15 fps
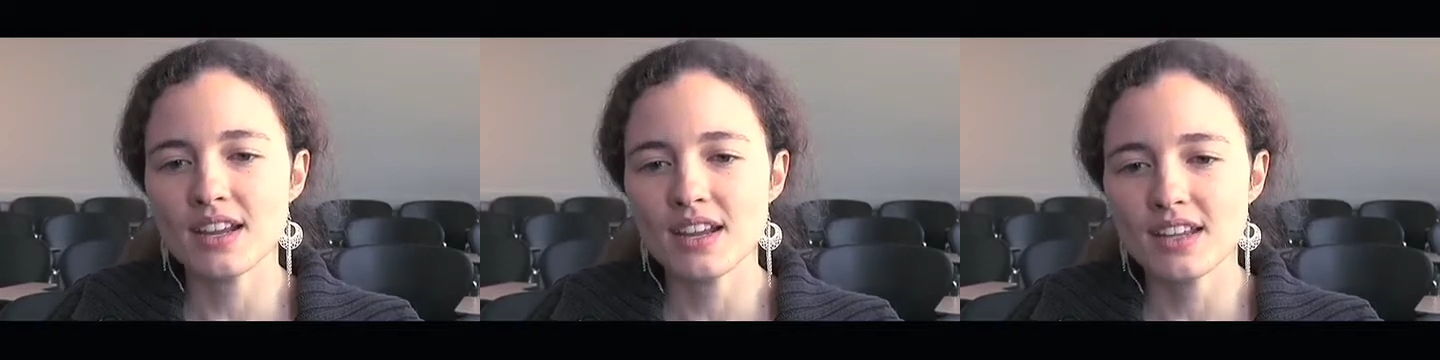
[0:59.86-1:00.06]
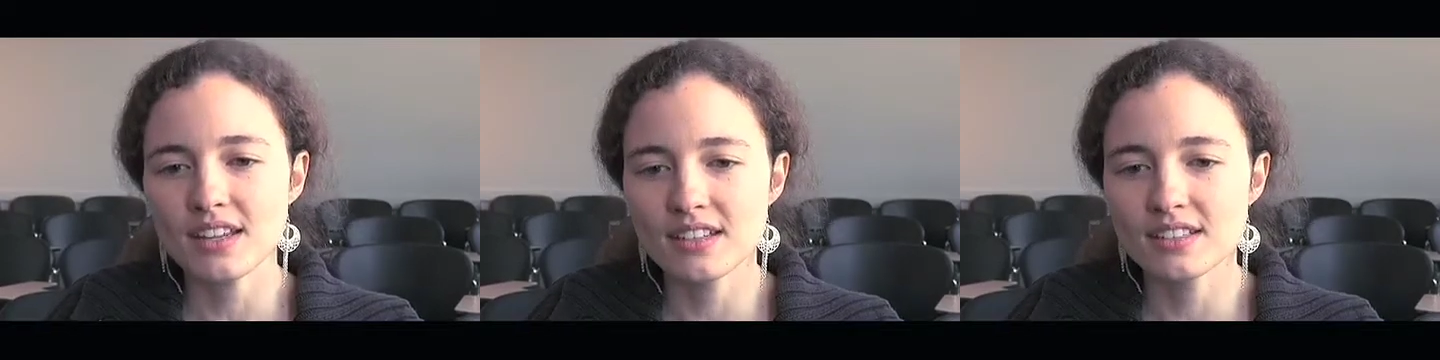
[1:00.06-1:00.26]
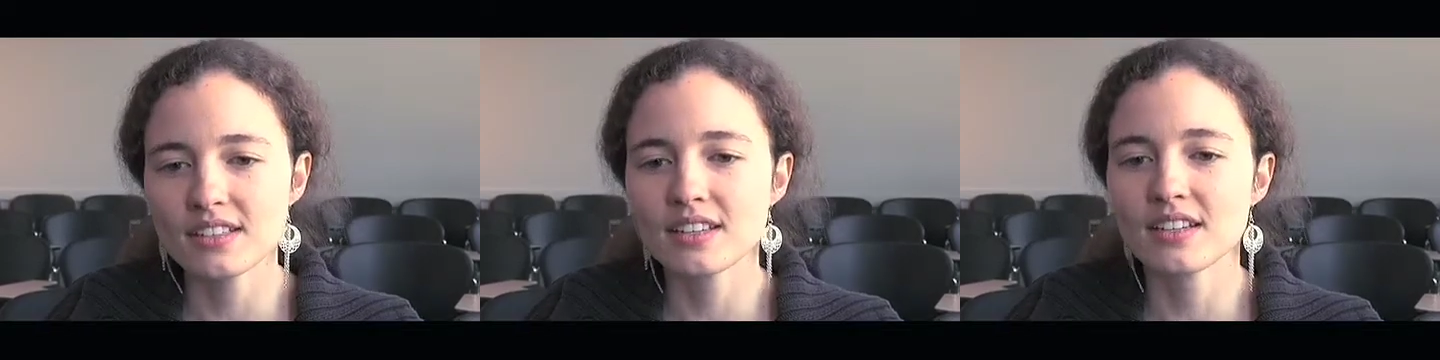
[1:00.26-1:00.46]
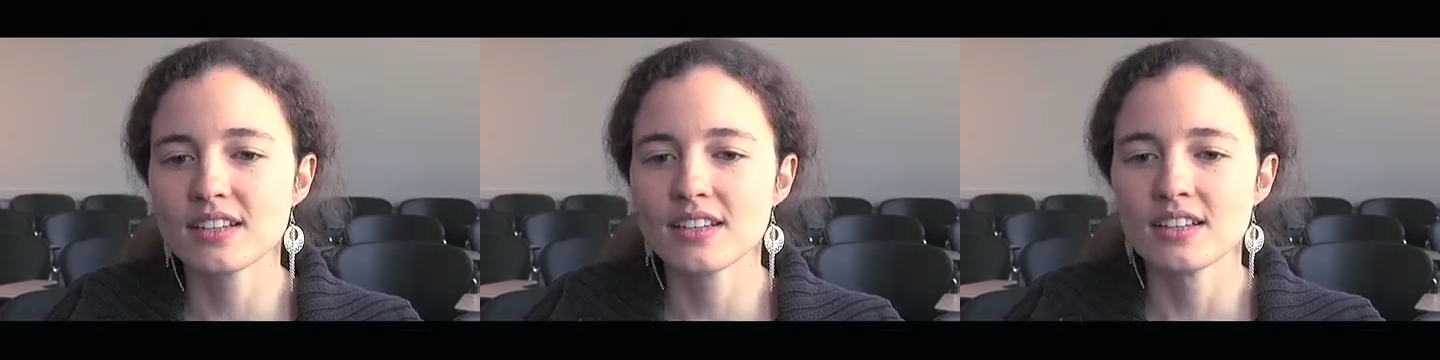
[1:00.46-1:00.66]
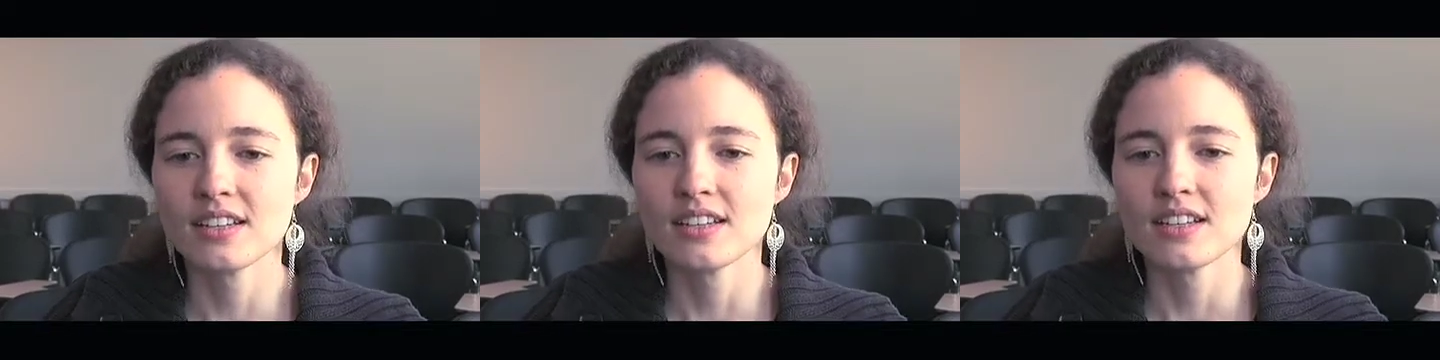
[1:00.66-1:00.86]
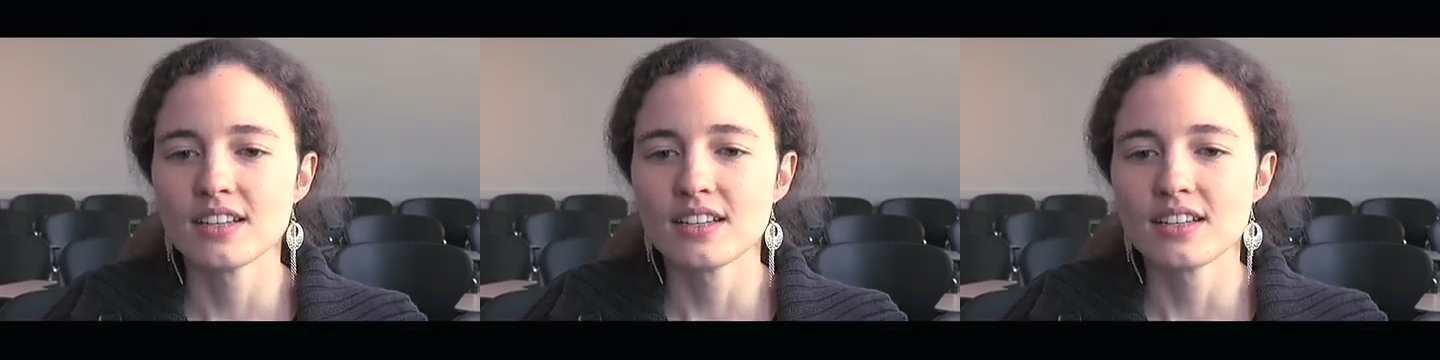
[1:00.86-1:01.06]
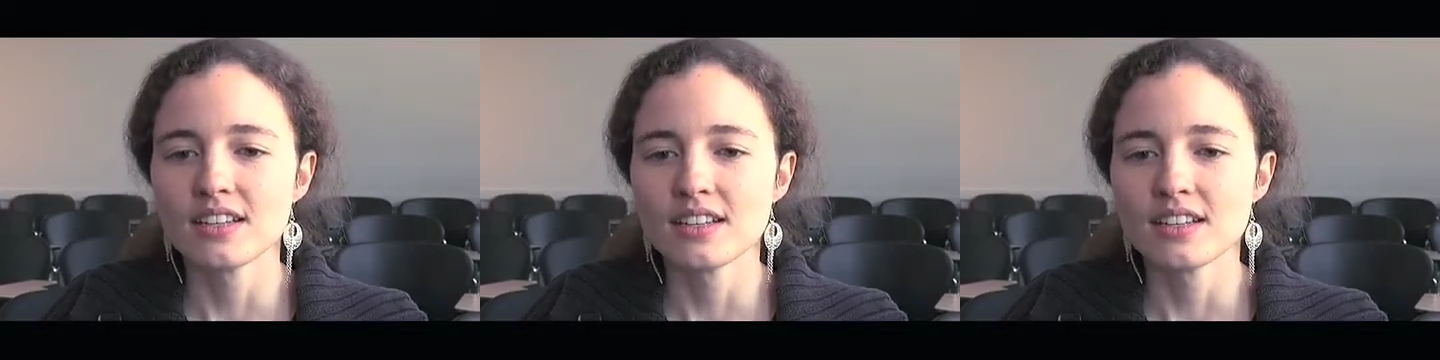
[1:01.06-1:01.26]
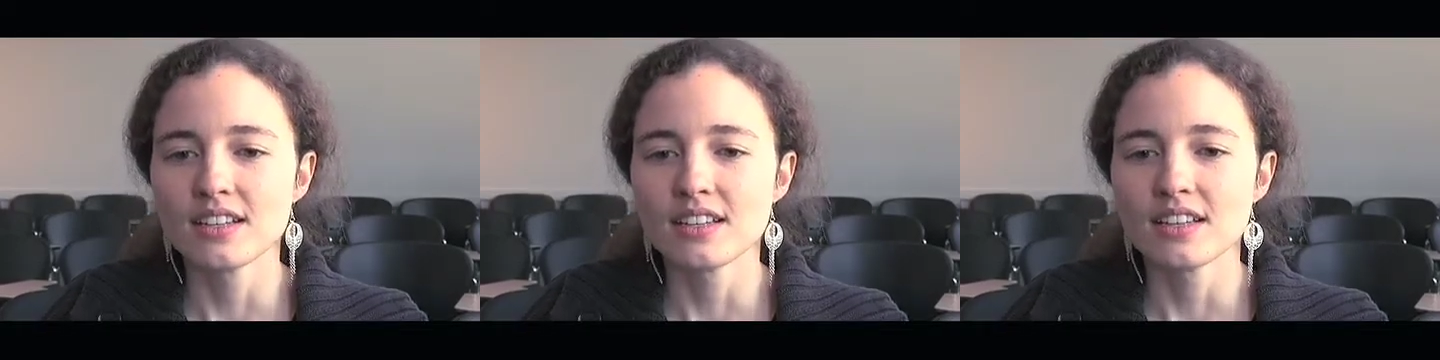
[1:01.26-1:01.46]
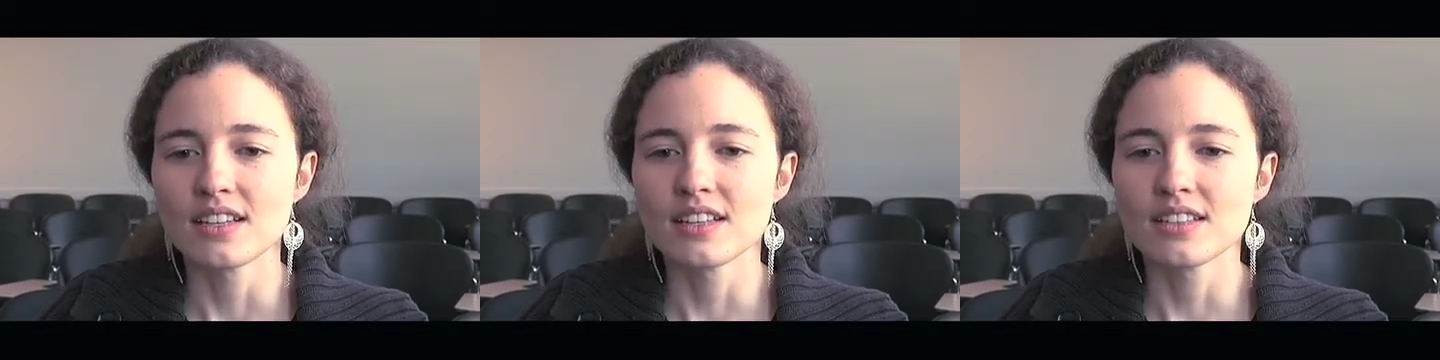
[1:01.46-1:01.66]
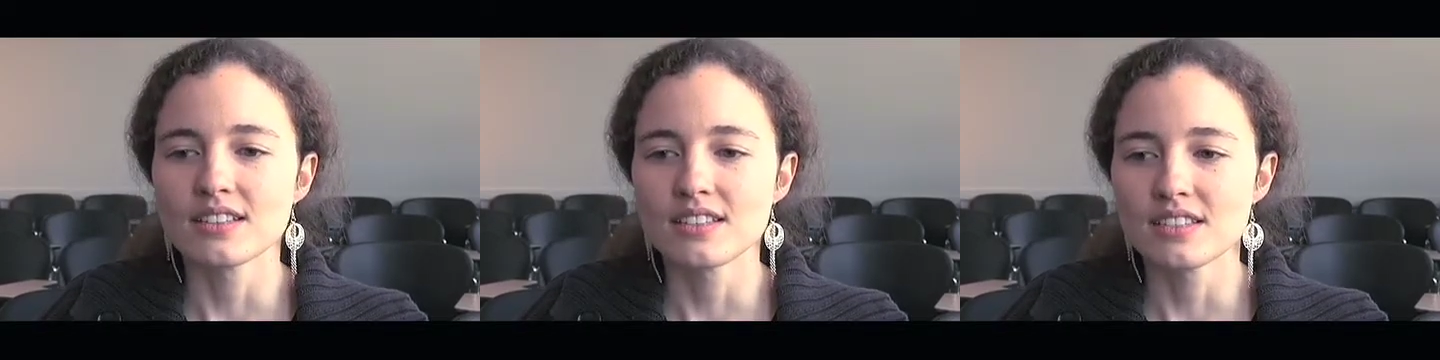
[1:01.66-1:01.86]
And
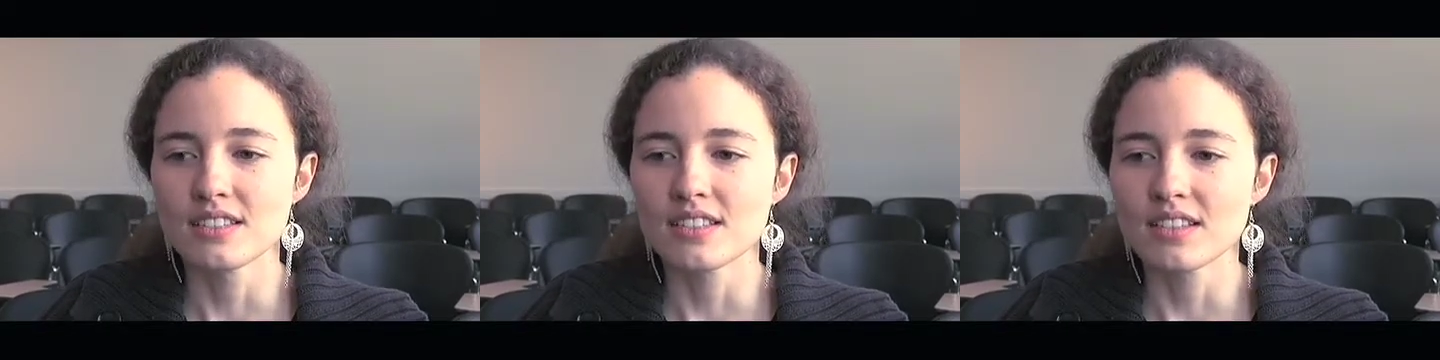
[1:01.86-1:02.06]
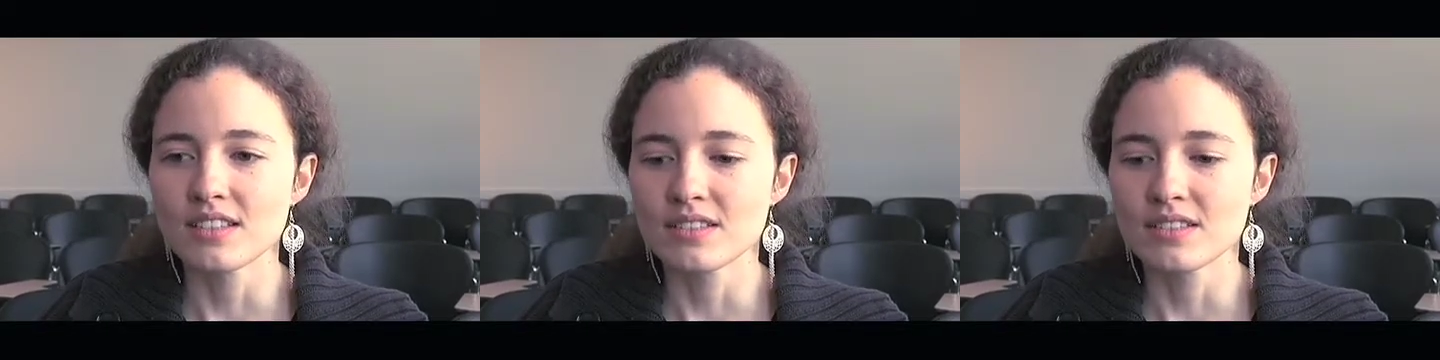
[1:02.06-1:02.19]
it's